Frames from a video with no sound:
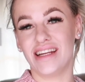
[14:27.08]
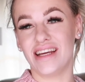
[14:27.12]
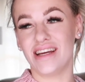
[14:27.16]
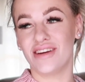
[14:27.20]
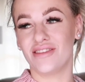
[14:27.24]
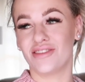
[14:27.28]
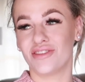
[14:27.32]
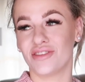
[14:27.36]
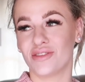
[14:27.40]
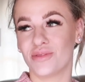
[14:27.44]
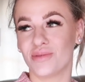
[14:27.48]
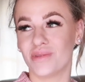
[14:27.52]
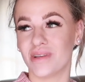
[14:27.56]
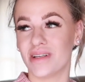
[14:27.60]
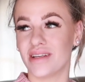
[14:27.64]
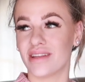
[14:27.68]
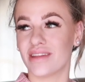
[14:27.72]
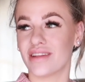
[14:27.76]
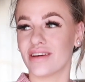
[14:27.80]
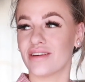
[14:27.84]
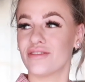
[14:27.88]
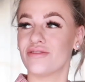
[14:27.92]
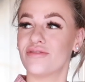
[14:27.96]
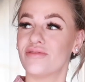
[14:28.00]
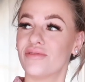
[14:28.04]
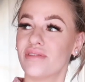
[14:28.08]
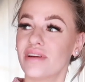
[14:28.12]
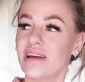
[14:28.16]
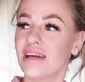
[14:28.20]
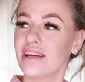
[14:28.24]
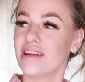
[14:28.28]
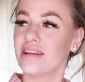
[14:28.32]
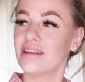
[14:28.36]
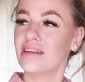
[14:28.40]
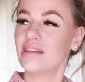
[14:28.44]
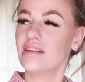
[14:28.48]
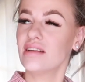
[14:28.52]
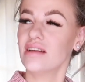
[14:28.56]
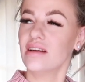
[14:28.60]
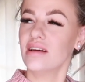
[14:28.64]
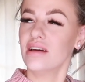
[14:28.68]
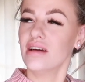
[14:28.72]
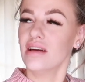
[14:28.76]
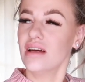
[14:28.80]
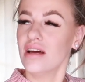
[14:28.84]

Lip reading: left with a friend.